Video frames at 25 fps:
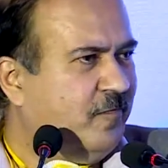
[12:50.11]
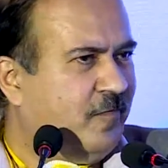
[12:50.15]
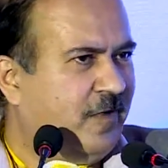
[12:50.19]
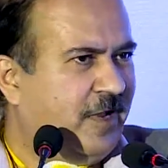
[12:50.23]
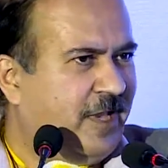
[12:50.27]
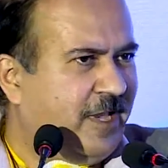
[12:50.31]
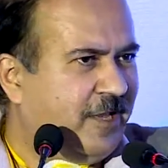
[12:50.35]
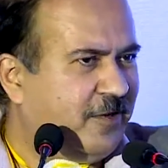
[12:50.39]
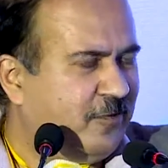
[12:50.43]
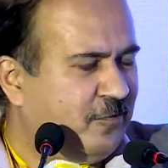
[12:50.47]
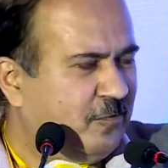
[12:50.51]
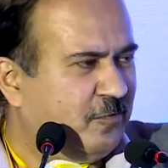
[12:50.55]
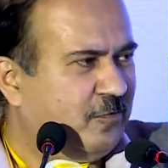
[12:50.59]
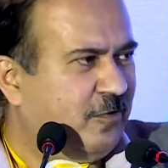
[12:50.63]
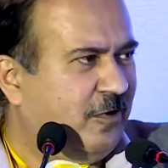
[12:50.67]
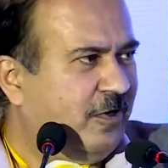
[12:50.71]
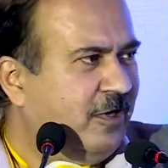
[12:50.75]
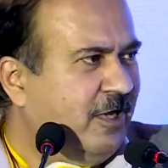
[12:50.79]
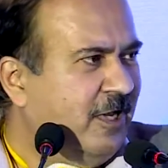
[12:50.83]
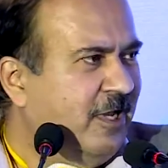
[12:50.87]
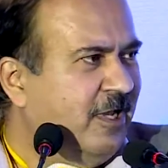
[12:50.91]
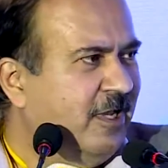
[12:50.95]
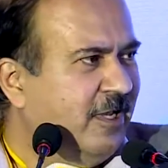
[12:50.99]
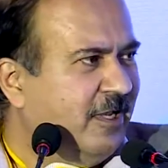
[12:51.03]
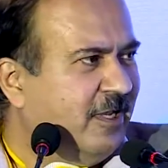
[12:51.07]
Why are you not
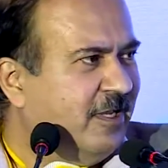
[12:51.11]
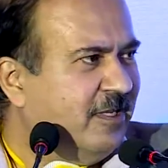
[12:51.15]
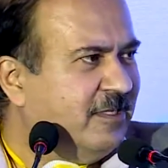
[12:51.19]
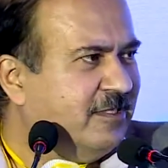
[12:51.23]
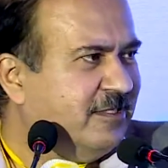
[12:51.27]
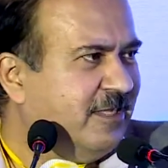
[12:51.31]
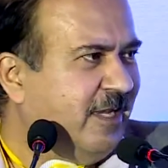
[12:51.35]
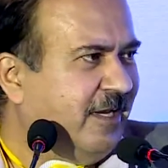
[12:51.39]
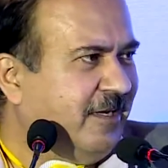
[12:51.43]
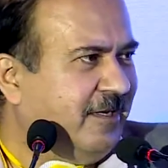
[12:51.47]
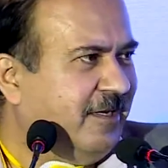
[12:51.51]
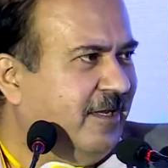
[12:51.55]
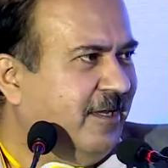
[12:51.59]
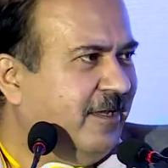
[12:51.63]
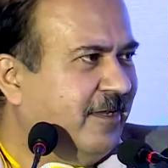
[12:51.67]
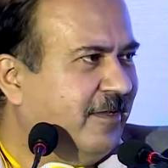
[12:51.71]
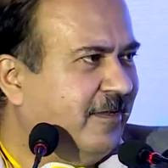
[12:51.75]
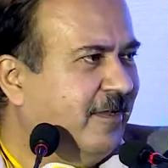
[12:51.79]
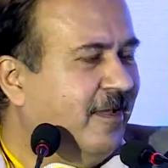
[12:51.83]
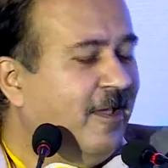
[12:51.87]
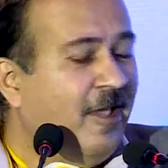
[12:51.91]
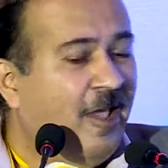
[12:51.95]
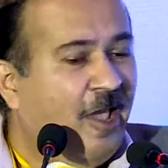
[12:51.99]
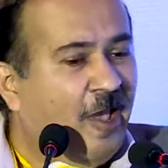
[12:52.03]
injecting?